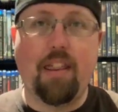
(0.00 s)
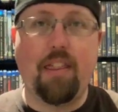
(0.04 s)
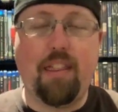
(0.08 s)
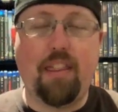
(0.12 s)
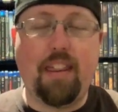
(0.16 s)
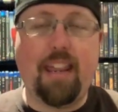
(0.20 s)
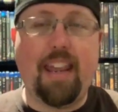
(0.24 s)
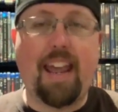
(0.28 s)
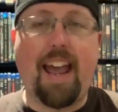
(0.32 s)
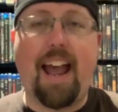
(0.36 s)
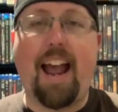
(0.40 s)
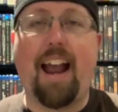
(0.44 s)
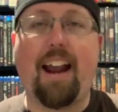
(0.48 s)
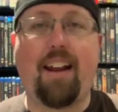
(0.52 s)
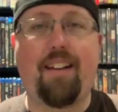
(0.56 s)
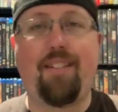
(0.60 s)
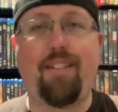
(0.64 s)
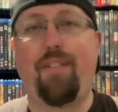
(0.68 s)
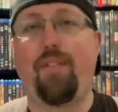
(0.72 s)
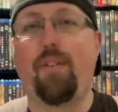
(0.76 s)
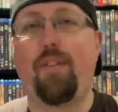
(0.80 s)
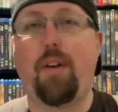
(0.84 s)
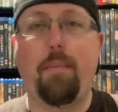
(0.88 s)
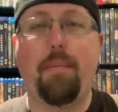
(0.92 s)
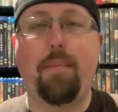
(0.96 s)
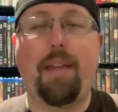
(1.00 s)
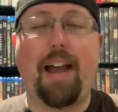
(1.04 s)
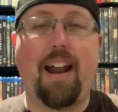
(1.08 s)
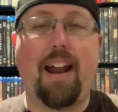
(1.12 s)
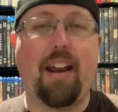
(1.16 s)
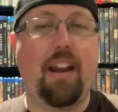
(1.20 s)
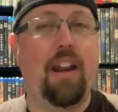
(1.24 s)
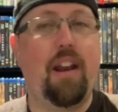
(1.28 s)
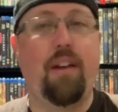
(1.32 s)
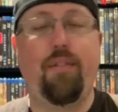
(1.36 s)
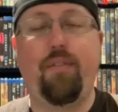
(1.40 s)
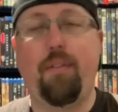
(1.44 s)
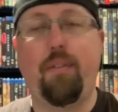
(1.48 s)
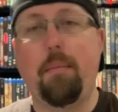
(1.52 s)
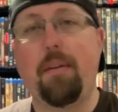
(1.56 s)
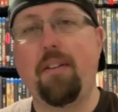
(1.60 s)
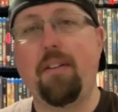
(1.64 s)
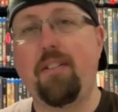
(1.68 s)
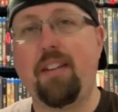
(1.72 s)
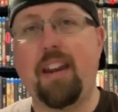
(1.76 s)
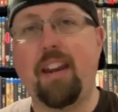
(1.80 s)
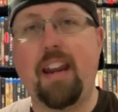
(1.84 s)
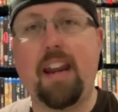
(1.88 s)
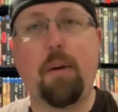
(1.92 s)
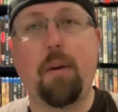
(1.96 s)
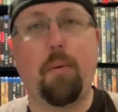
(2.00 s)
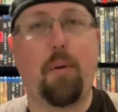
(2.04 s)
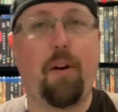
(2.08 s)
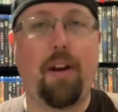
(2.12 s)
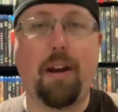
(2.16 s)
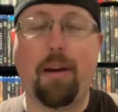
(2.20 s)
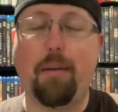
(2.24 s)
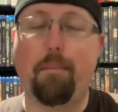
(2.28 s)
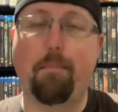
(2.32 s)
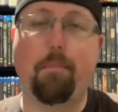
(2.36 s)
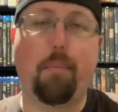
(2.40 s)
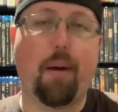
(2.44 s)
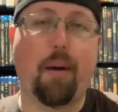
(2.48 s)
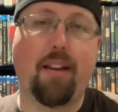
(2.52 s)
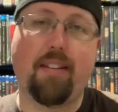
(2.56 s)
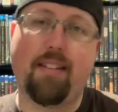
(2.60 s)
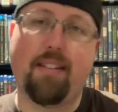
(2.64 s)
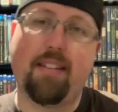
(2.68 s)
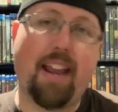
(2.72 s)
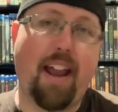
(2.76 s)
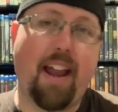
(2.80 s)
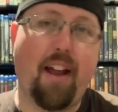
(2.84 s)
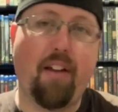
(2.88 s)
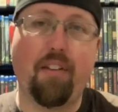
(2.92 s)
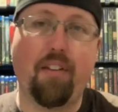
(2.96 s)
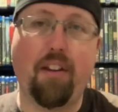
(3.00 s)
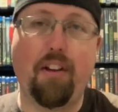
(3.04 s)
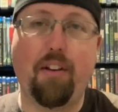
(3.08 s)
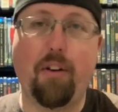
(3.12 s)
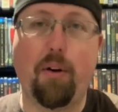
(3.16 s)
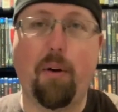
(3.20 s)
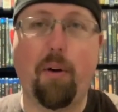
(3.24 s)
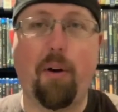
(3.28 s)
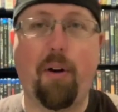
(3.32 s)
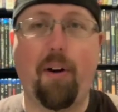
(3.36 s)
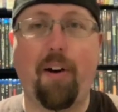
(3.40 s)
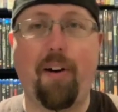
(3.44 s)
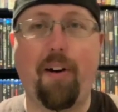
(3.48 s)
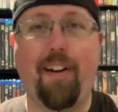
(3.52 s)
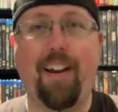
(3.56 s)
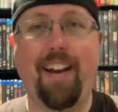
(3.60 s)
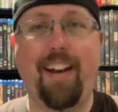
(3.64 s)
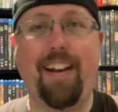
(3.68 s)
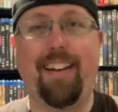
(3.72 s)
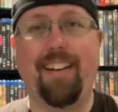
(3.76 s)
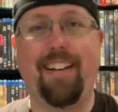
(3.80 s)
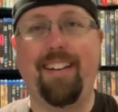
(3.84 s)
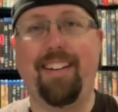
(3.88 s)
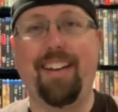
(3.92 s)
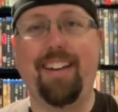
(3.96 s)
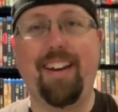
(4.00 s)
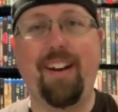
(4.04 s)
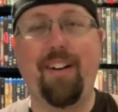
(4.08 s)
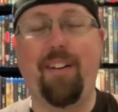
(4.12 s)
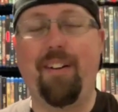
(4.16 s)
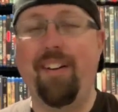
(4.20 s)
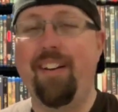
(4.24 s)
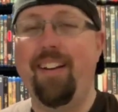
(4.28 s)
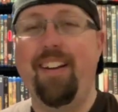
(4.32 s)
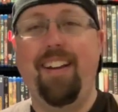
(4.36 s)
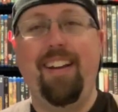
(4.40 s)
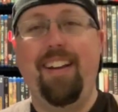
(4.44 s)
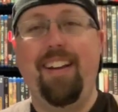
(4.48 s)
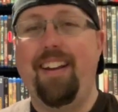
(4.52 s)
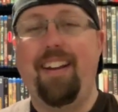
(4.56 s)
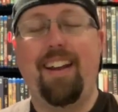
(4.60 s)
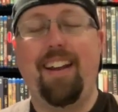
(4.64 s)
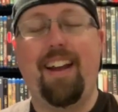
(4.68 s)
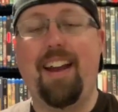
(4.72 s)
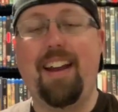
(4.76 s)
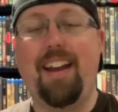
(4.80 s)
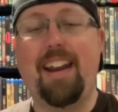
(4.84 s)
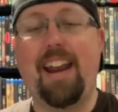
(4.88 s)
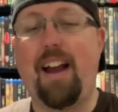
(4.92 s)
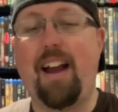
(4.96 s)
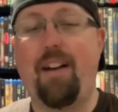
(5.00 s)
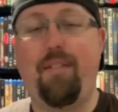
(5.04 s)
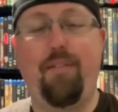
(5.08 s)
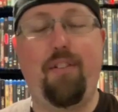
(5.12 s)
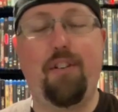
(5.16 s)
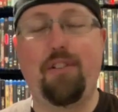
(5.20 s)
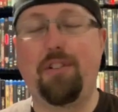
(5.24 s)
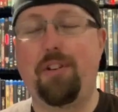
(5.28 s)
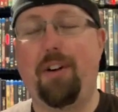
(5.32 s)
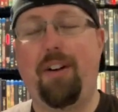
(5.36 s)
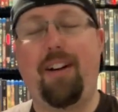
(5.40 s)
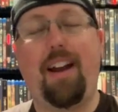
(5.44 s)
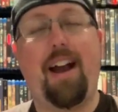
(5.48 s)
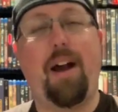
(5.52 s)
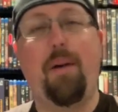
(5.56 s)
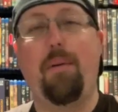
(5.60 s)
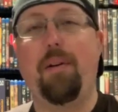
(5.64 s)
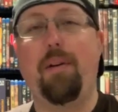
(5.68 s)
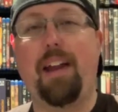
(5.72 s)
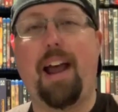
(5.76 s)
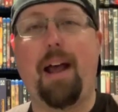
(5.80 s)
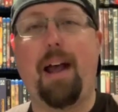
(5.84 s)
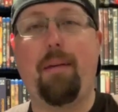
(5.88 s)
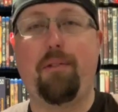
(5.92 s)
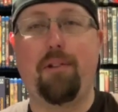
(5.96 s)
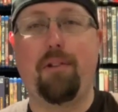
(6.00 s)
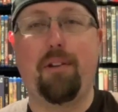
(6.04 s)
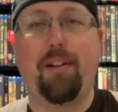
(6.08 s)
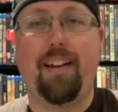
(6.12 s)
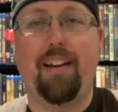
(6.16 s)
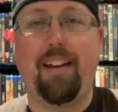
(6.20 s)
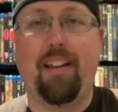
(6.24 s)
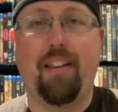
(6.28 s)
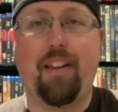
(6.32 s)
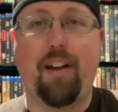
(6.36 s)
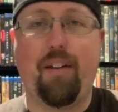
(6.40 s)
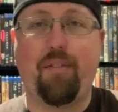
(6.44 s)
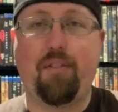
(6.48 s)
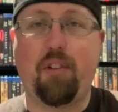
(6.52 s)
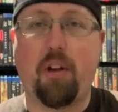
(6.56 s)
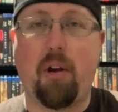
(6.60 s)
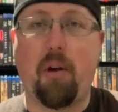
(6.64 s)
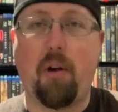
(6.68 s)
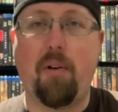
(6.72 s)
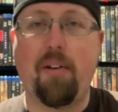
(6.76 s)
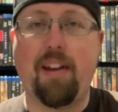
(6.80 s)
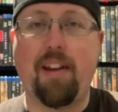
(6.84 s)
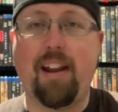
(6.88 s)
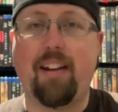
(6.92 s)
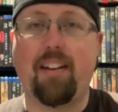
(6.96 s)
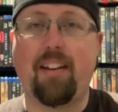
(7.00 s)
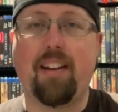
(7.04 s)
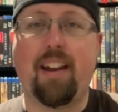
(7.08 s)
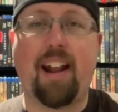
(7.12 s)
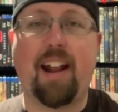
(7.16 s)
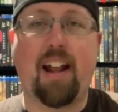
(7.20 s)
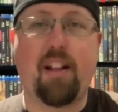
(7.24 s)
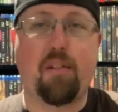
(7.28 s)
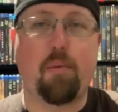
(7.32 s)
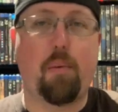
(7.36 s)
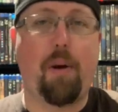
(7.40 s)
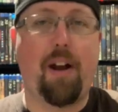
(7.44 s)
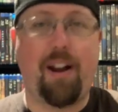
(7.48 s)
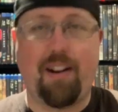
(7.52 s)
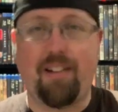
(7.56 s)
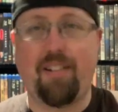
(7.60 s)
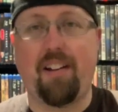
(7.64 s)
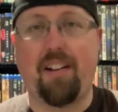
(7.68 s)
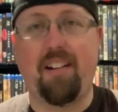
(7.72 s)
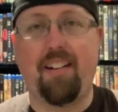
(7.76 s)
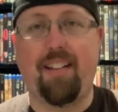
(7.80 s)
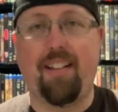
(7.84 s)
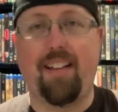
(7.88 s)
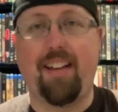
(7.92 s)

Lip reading: the axe from that infamous scene where he busts down the door, and for sure, I would absolutely love to own it, and that's why it's on the